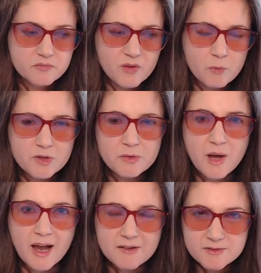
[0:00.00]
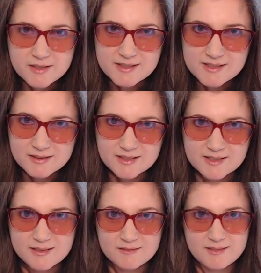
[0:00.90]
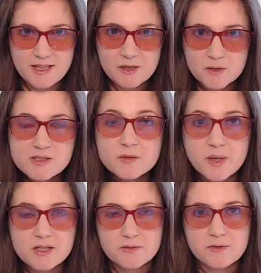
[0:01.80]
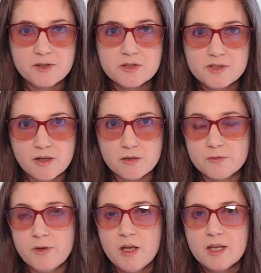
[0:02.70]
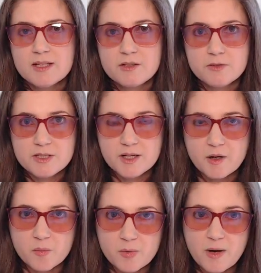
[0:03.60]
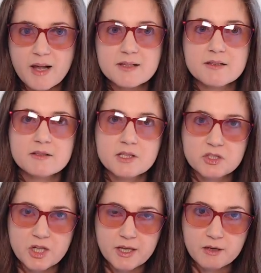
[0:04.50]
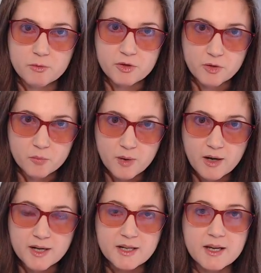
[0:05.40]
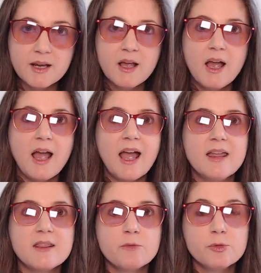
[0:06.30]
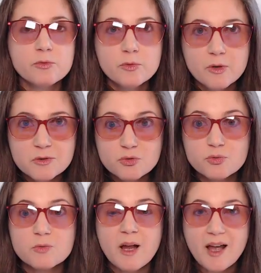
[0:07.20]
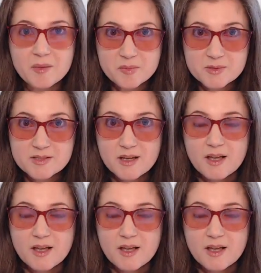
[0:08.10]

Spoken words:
where you have this sacred space for yourself to decompress, to check in with your body. And through those reps,